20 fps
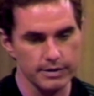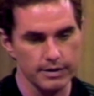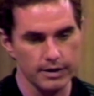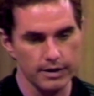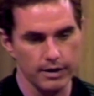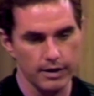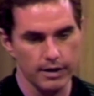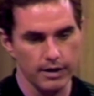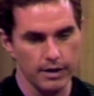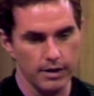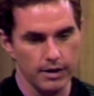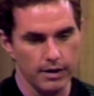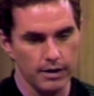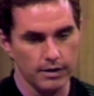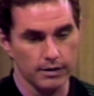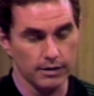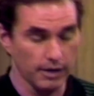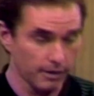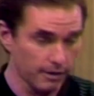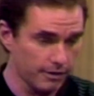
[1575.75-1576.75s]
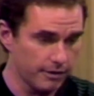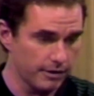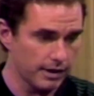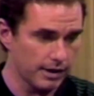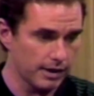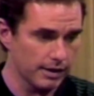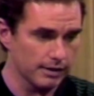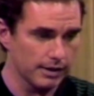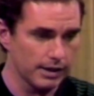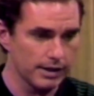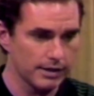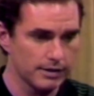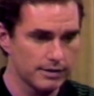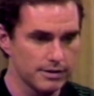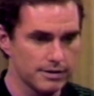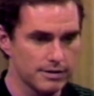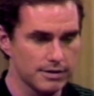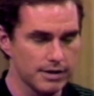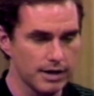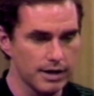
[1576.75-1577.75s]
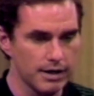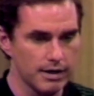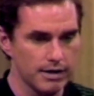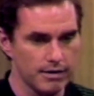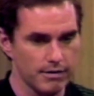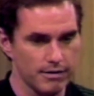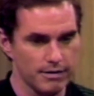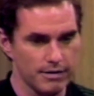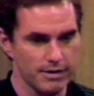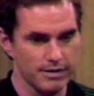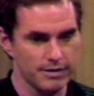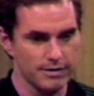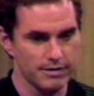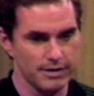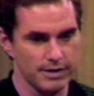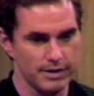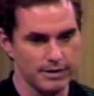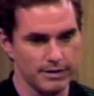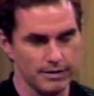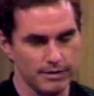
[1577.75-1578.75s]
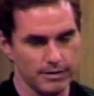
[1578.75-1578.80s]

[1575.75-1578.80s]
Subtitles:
Another thing I'd like to say here is that